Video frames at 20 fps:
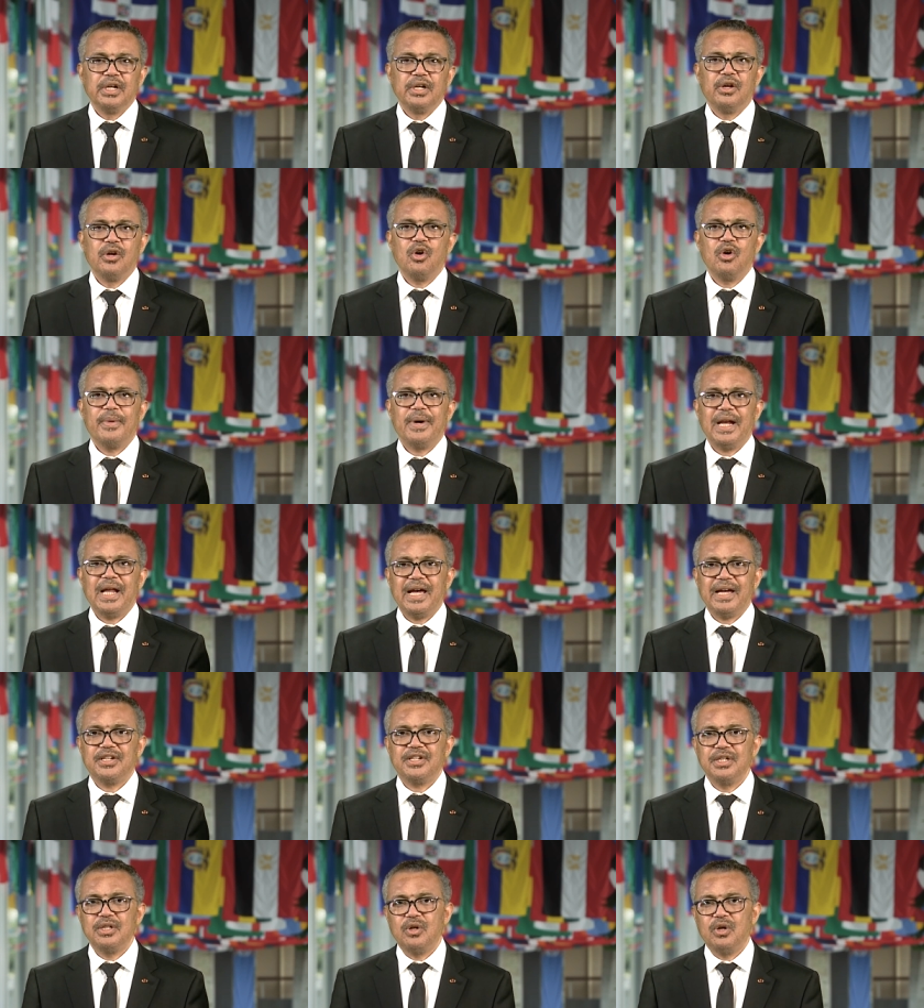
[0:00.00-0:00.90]
global
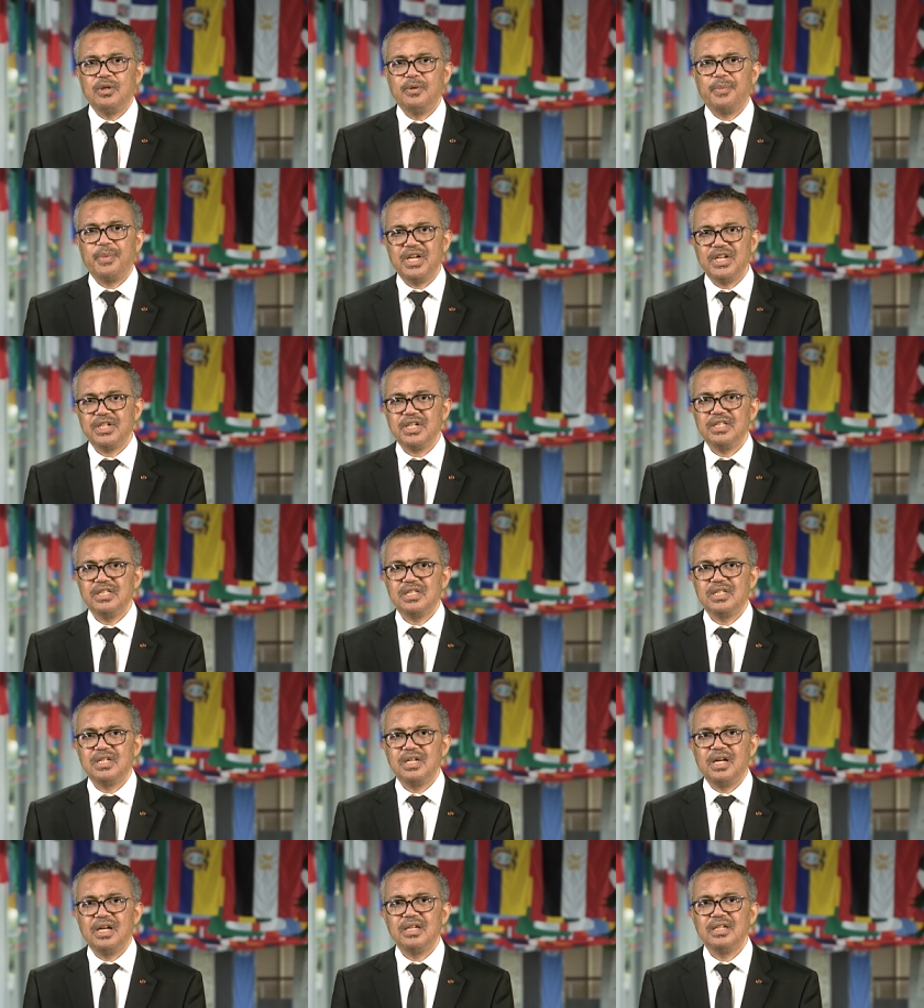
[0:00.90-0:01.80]
action on
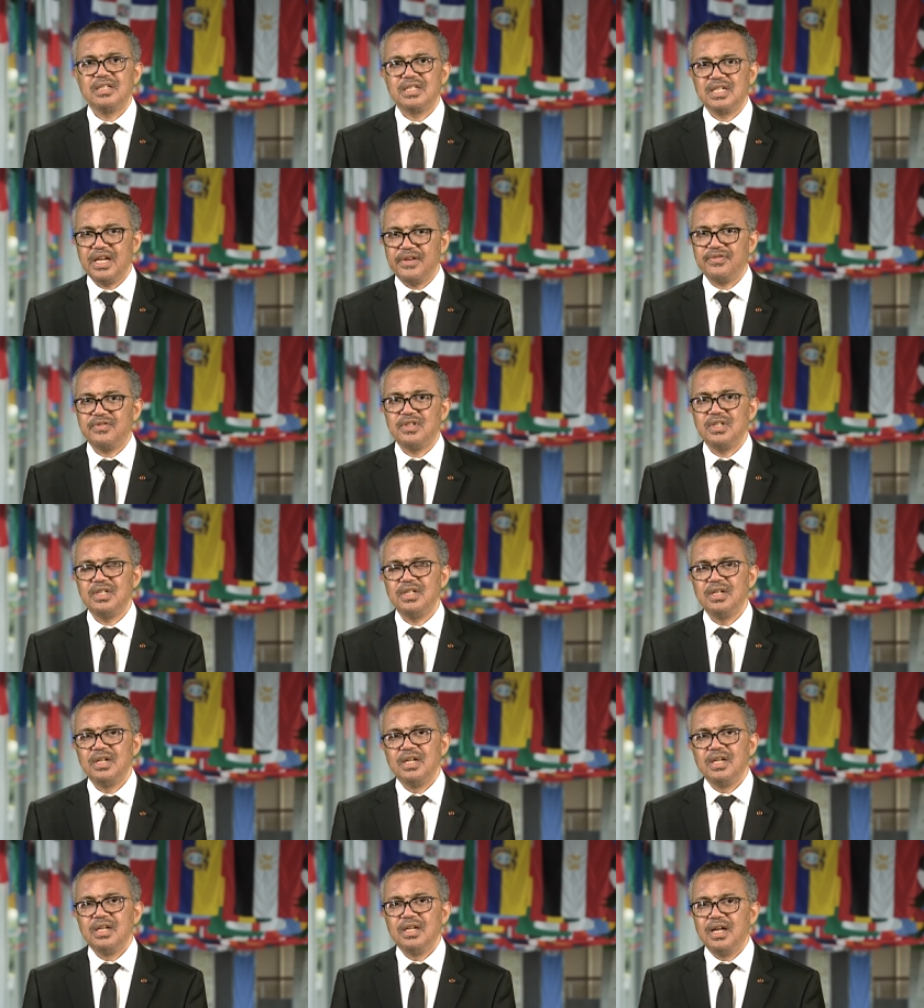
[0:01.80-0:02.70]
patient safety
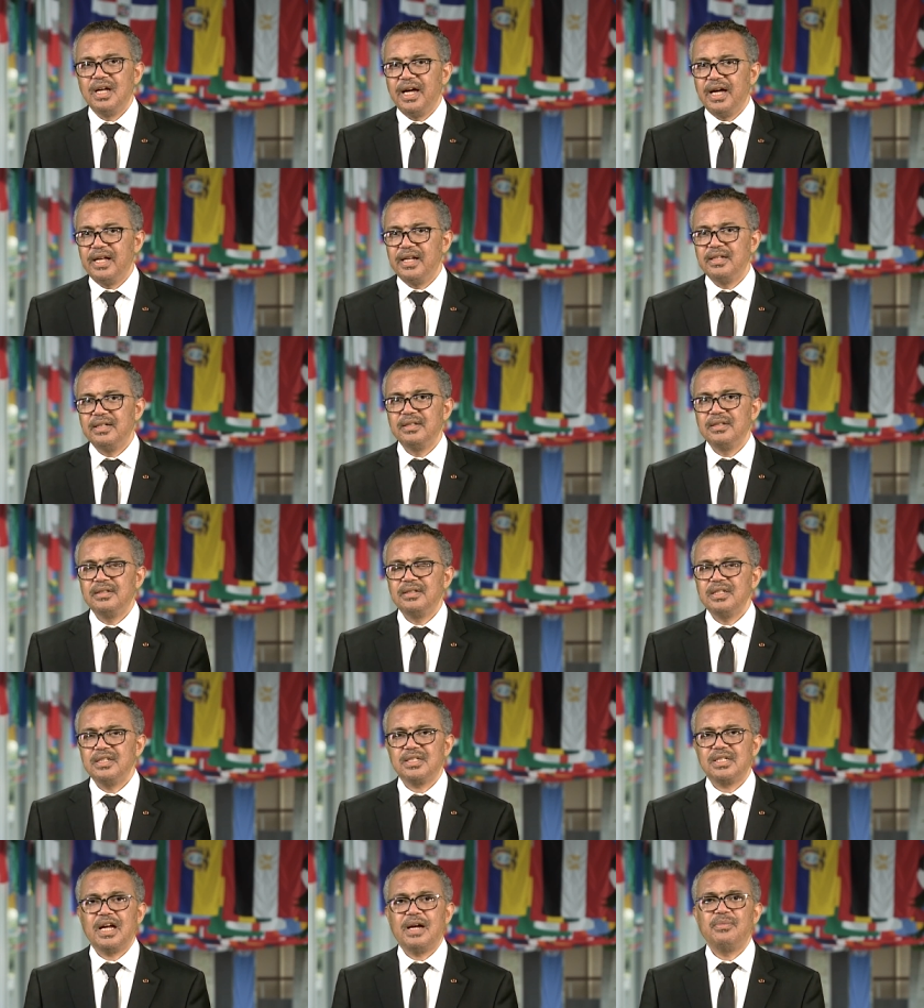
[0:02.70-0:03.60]
and
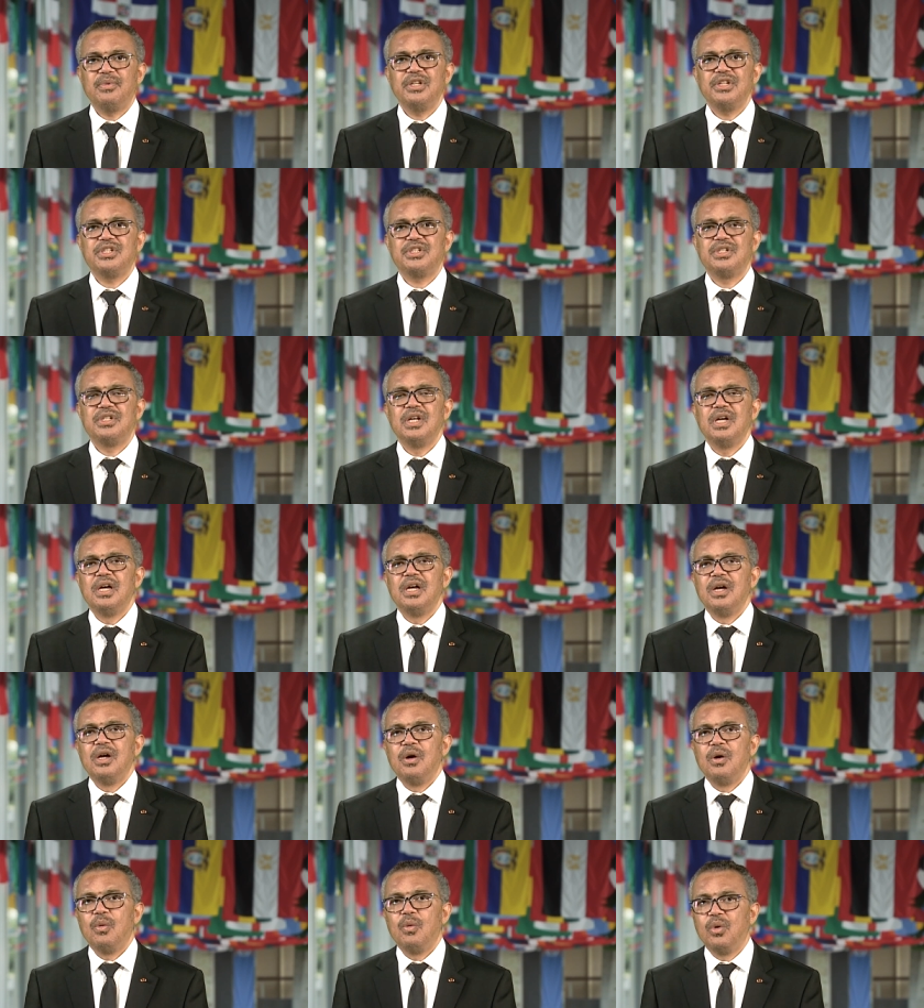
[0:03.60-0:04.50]
established
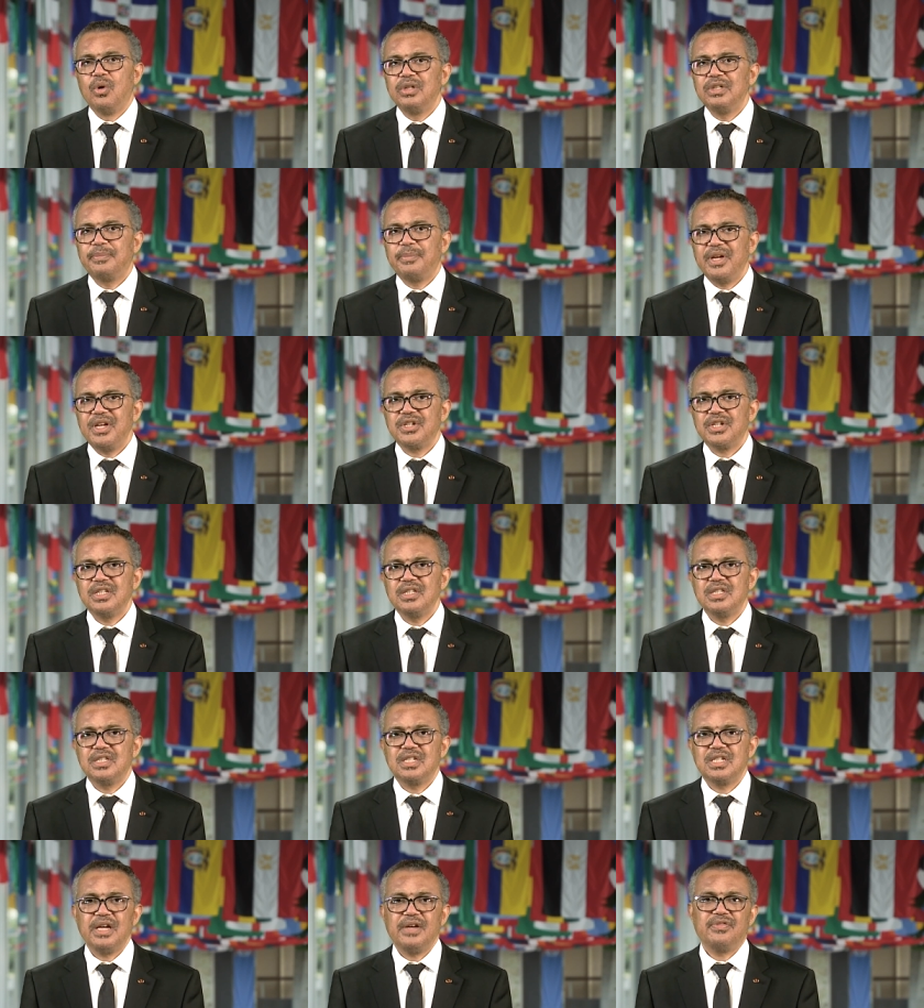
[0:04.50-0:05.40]
World
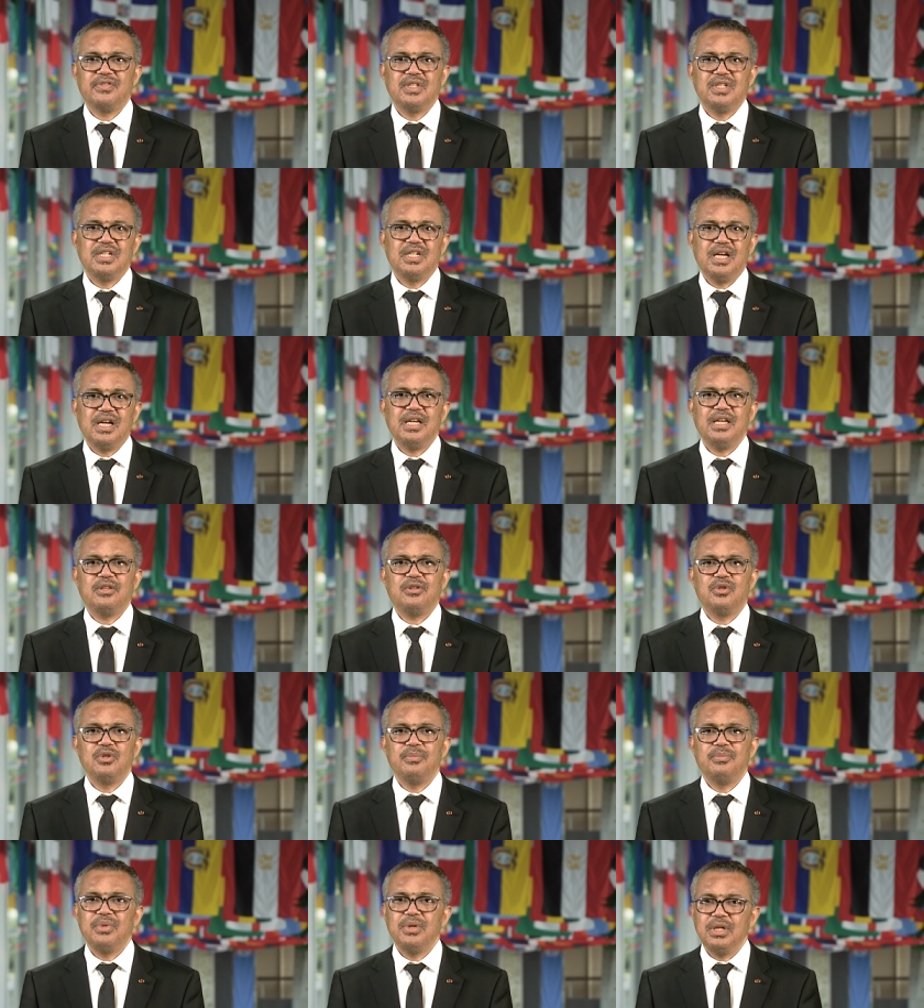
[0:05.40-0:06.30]
Patient Safety Day
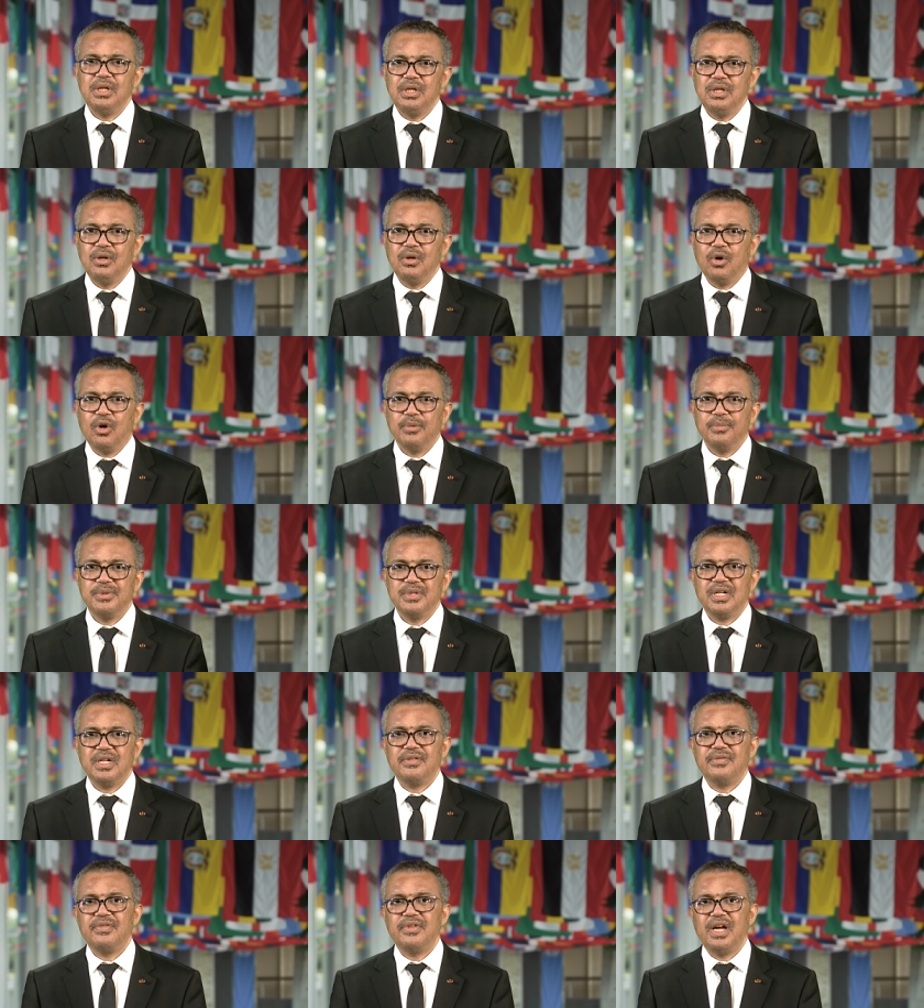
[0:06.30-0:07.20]
to be
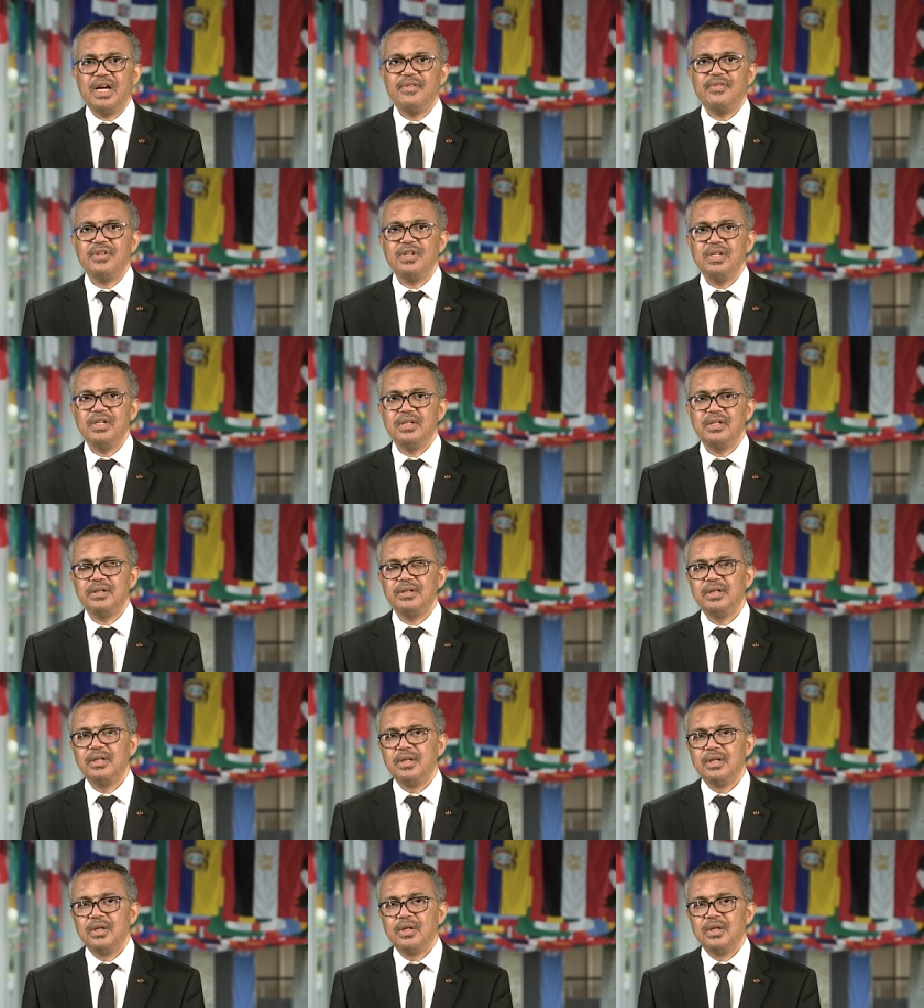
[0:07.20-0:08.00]
observed every year